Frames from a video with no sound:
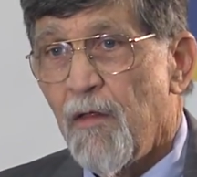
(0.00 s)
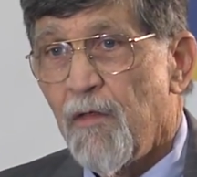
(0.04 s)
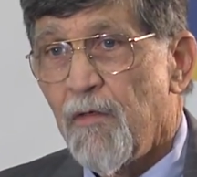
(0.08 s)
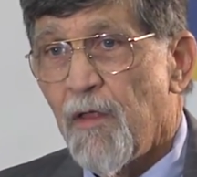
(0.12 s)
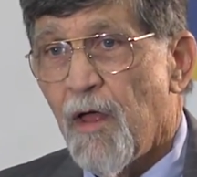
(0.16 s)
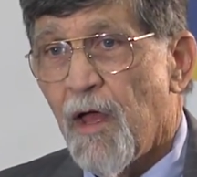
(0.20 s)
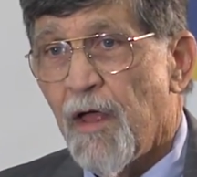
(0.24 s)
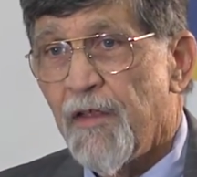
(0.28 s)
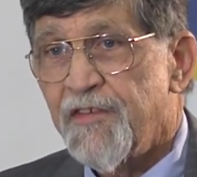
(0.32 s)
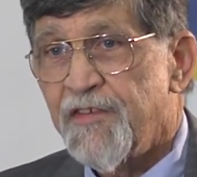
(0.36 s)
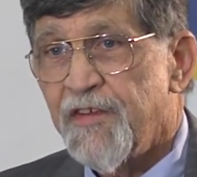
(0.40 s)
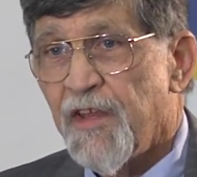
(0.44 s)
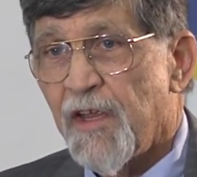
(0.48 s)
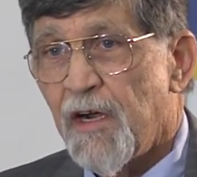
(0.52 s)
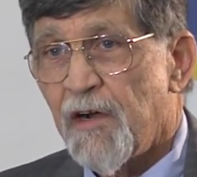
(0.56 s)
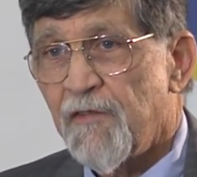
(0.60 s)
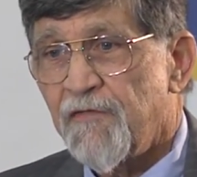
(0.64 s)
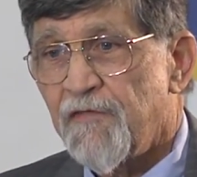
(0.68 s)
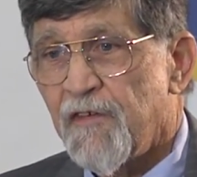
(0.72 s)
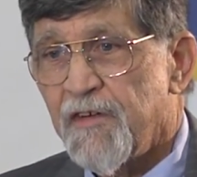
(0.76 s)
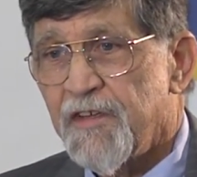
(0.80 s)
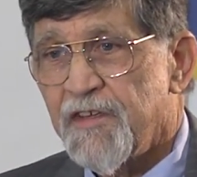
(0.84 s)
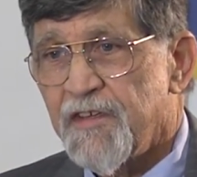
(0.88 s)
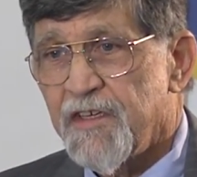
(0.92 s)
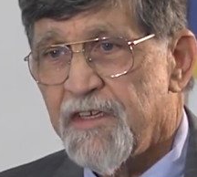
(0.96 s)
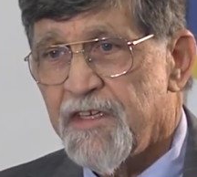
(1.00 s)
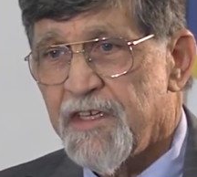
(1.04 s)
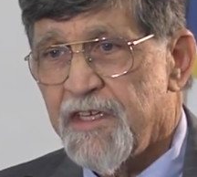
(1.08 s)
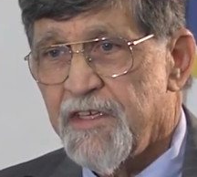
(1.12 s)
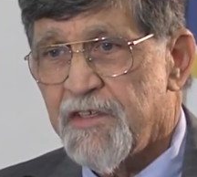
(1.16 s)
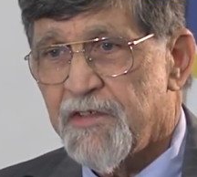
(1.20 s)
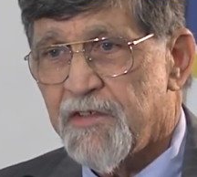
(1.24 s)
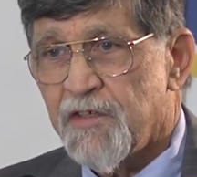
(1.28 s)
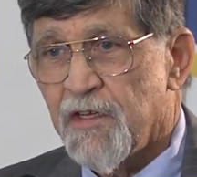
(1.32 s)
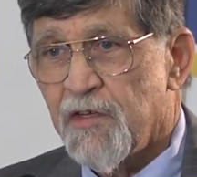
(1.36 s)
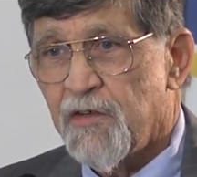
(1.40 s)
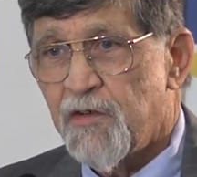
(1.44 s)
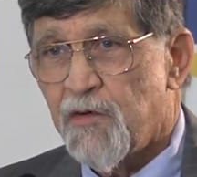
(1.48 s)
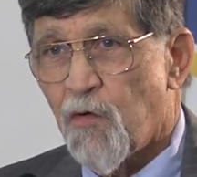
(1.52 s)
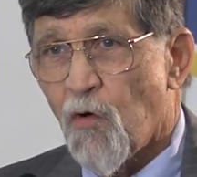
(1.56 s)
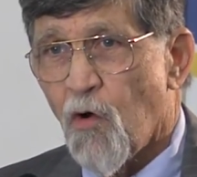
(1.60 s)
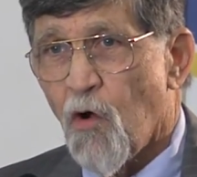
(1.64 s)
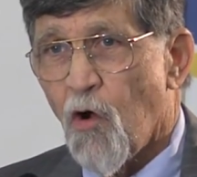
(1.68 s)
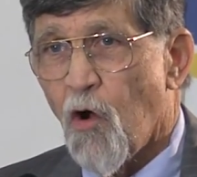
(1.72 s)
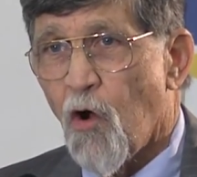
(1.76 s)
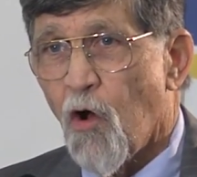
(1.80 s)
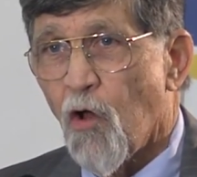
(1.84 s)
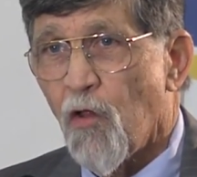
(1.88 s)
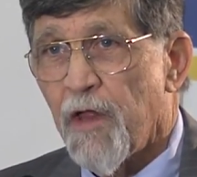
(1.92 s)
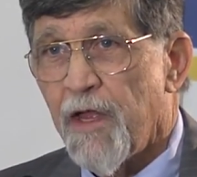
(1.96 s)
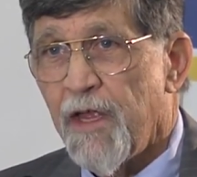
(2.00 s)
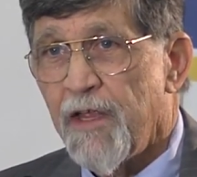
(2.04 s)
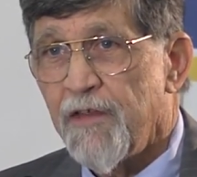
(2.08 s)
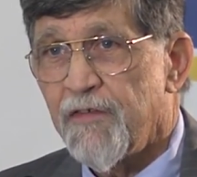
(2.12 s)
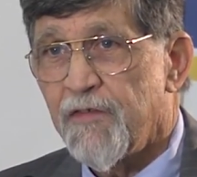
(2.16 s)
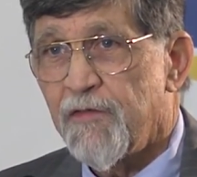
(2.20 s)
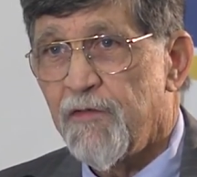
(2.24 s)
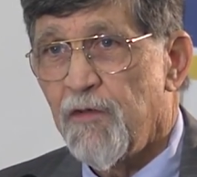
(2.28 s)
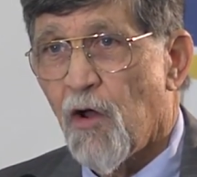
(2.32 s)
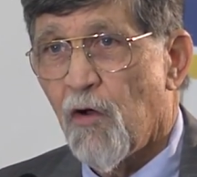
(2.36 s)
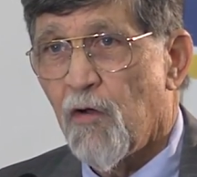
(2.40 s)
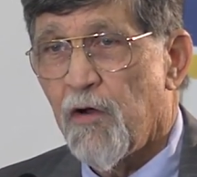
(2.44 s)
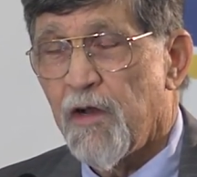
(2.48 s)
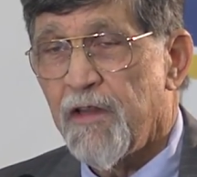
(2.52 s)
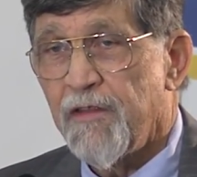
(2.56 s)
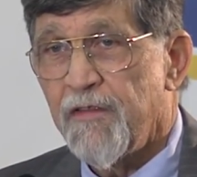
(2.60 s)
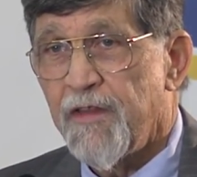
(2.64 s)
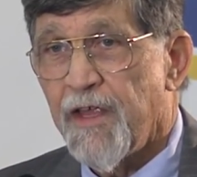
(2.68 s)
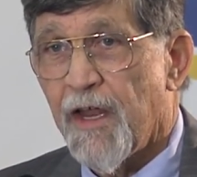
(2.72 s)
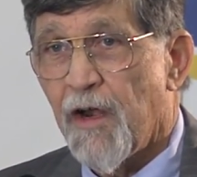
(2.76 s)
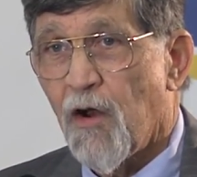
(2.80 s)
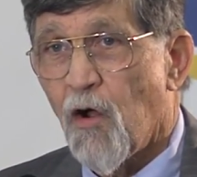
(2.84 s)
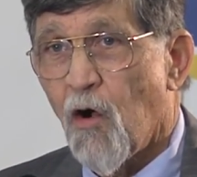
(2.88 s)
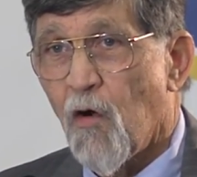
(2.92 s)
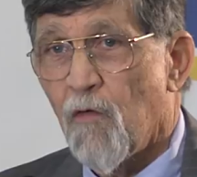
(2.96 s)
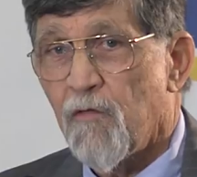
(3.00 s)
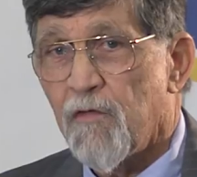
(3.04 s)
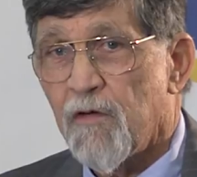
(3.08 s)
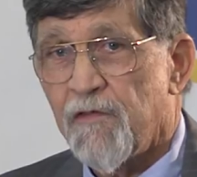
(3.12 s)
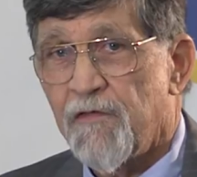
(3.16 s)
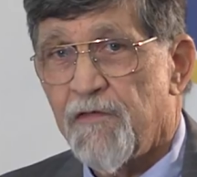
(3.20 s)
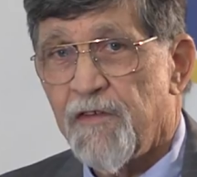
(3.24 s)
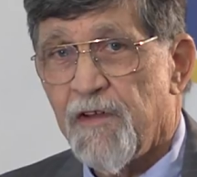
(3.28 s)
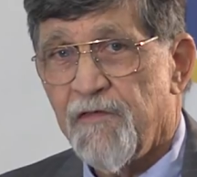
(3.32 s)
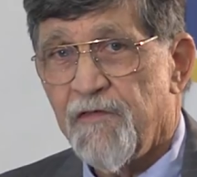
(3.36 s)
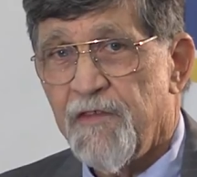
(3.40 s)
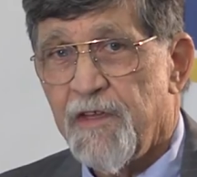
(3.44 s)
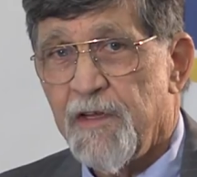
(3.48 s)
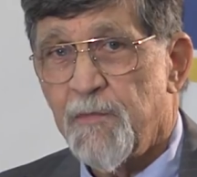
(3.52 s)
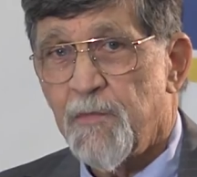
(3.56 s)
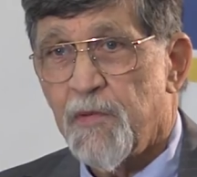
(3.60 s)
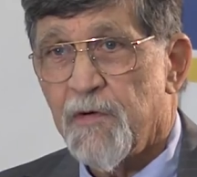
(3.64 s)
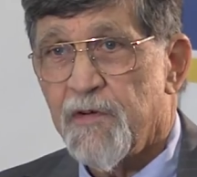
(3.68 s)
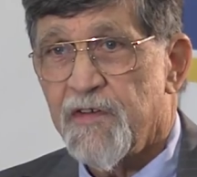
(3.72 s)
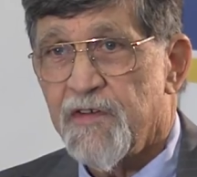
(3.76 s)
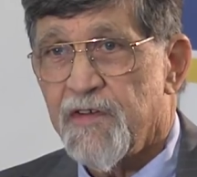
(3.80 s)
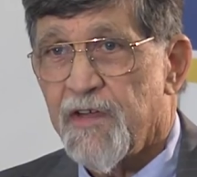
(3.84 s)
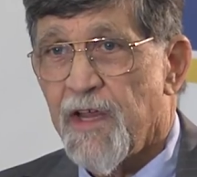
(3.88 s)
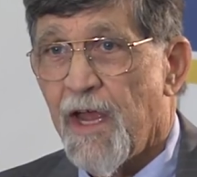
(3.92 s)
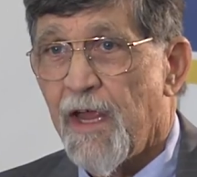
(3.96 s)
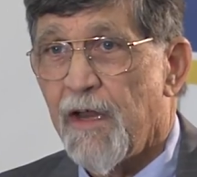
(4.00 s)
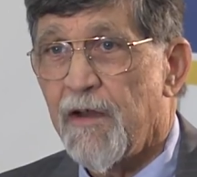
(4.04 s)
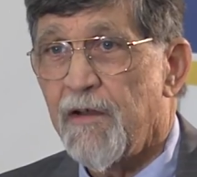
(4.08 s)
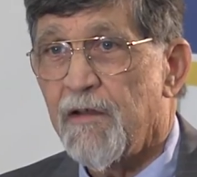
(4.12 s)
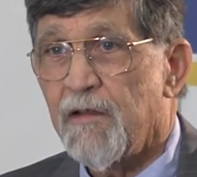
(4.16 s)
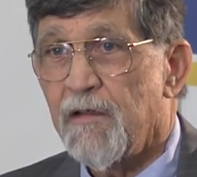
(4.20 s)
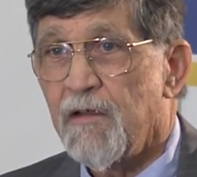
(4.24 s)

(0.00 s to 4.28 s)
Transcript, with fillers: a Center for Disease Control has noted that over 50%